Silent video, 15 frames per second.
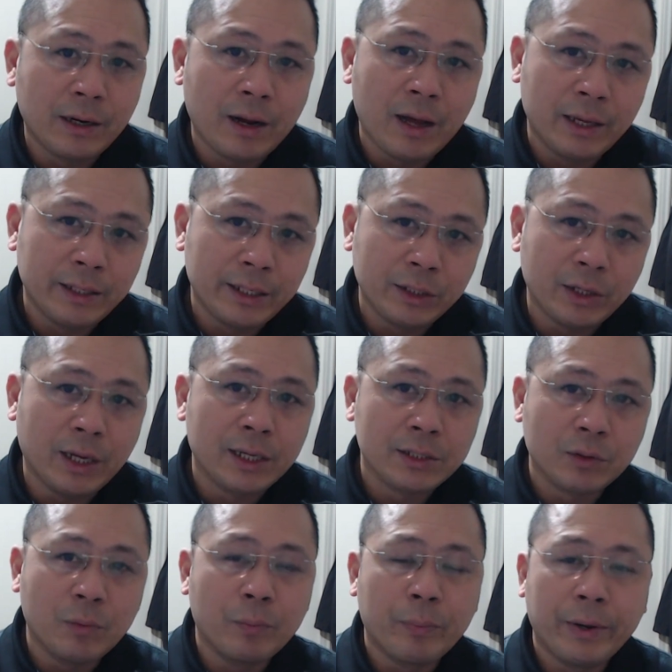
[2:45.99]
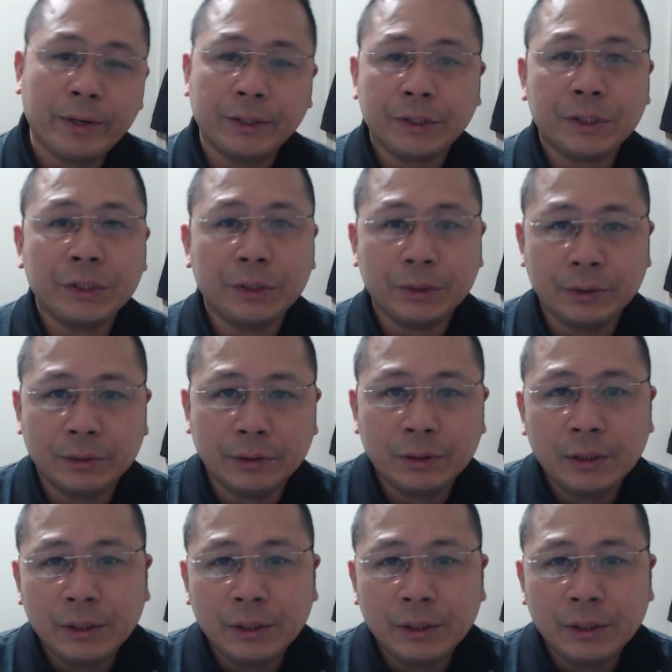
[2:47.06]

added as compared to